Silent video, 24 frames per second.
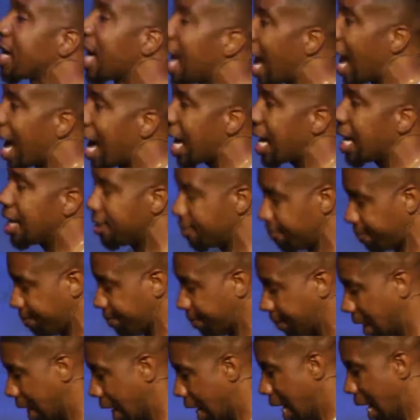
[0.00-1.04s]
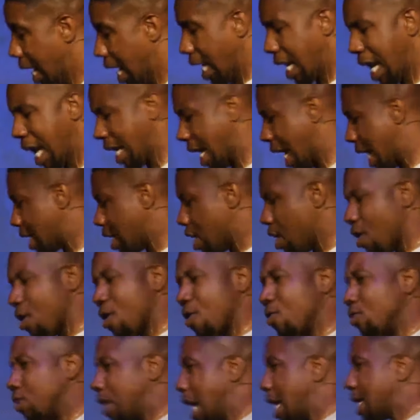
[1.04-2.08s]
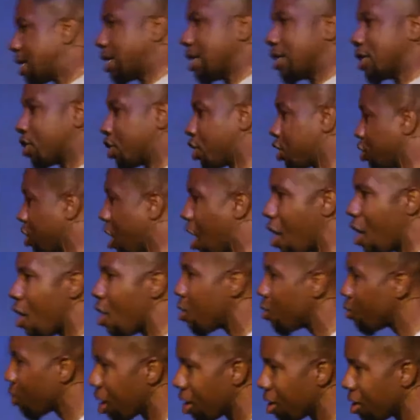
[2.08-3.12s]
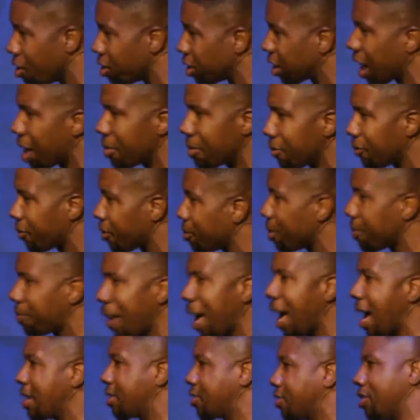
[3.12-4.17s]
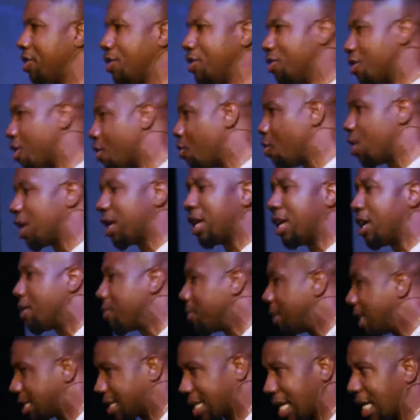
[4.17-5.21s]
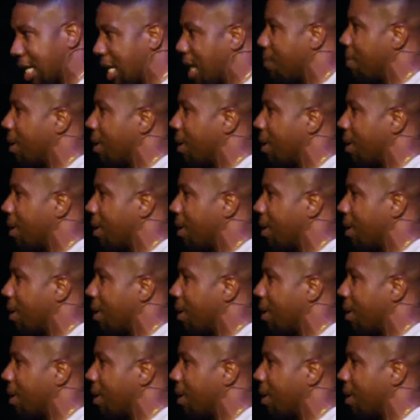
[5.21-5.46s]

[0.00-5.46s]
I hate. And, and I know that's a strong word coming from a pastor, and you don't want to hear me say that,